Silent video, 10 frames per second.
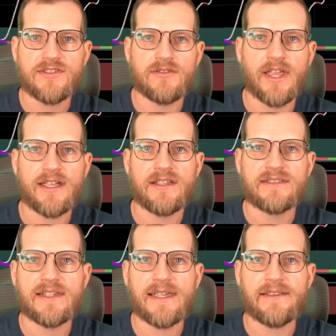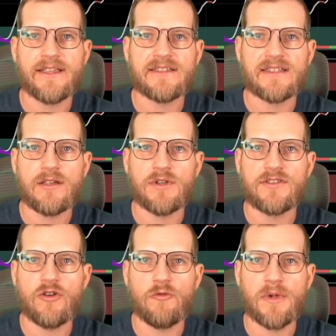So like I said, let's say we
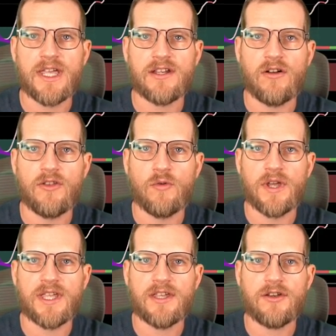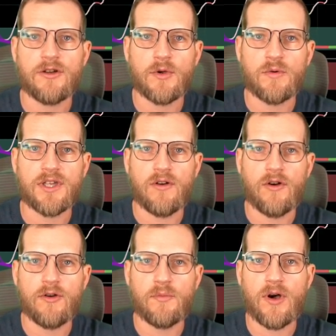don't make it all the way here, but we
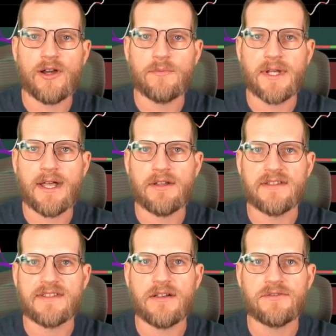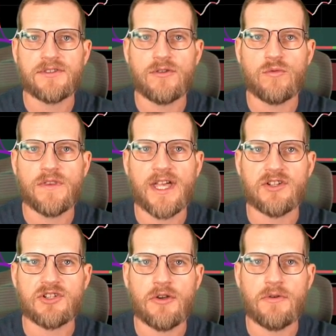are bottoming out in delta. Well, that's
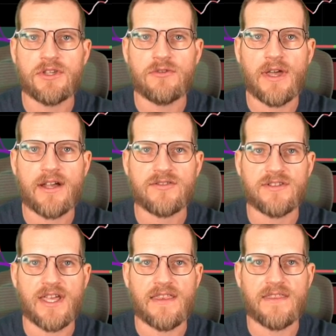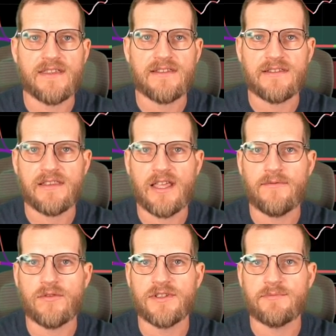showing you actually that this
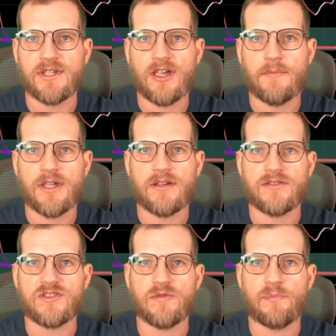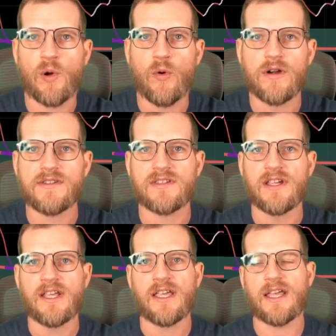level is becoming support.
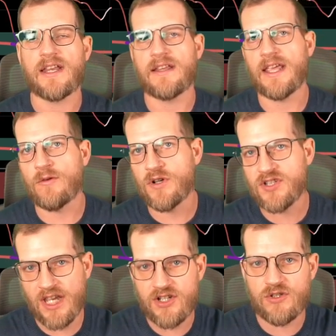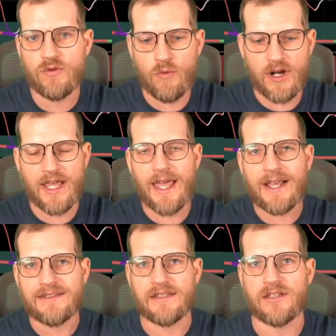And in which case you would want to
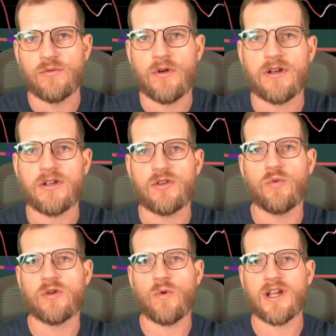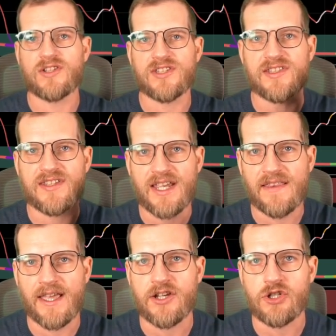exit. You wouldn't want to just stay in
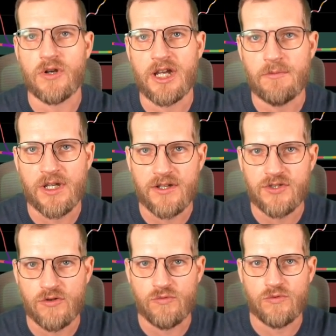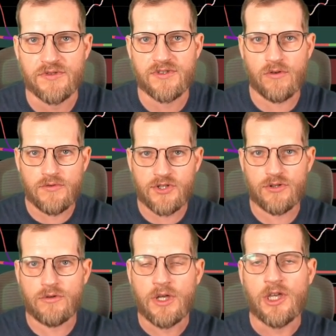that trade because your rules told
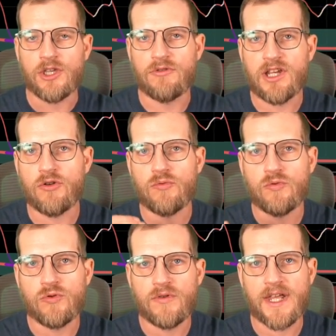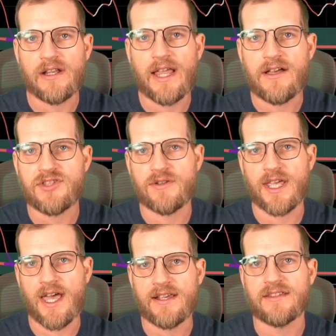you. You need a rule that allows you
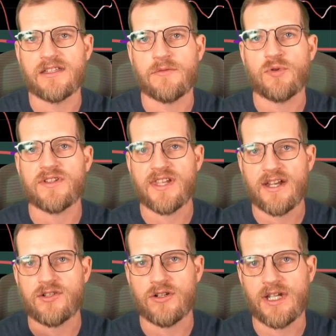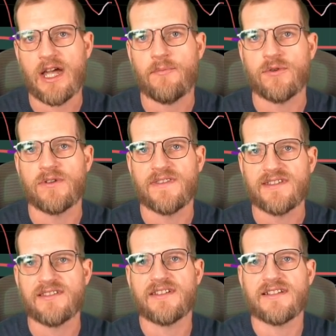to exit to protect your capital. And
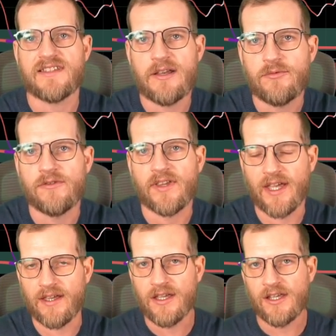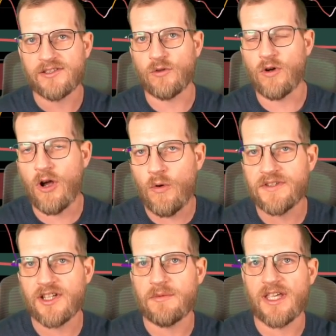this is an example of that. So we're always
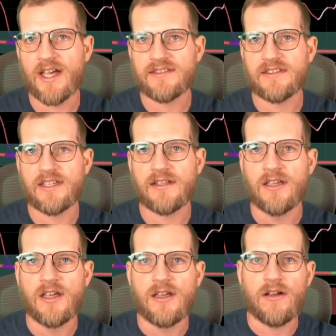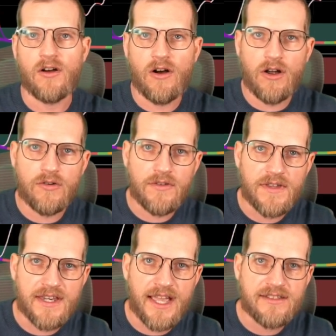going to be exiting on the
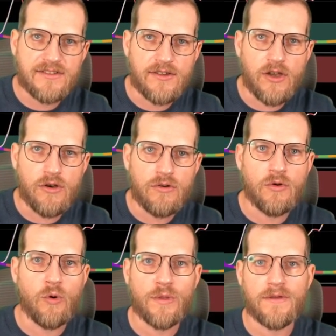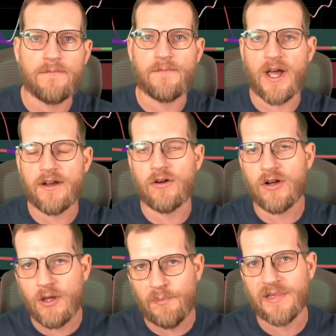next node or a
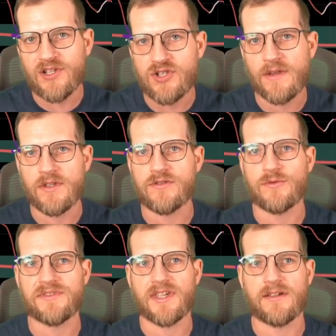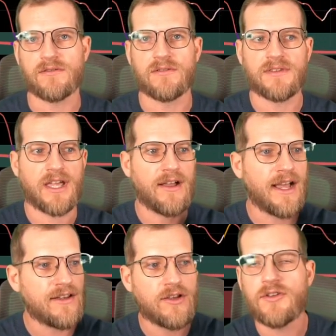completion of the tool cycle. Now,
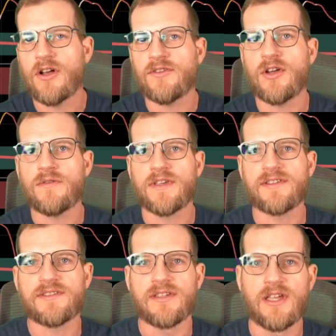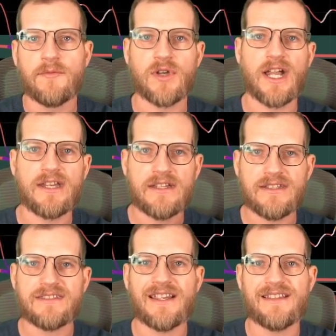I know y'all know this, but I need to
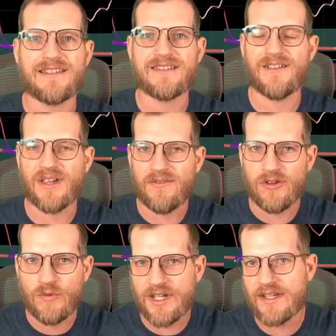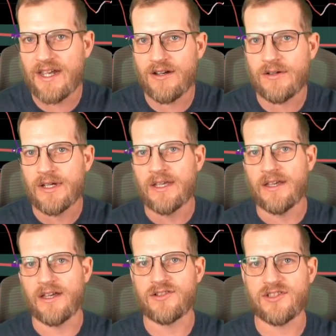say this stuff every week now
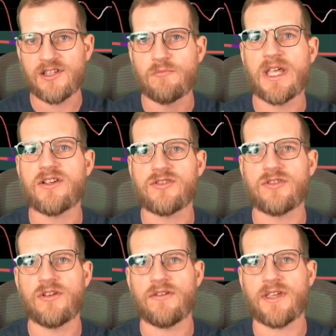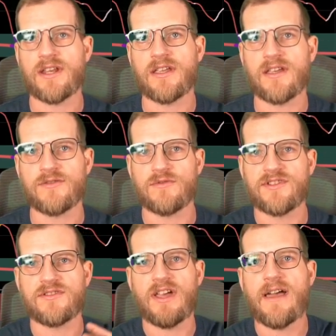just to make sure y'all get it, because we're
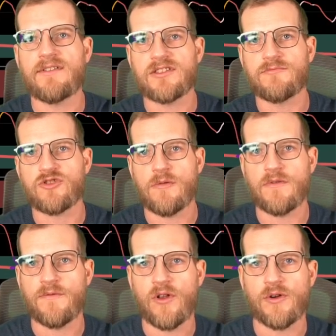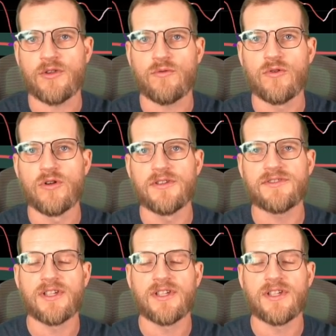still having some trouble following the rules.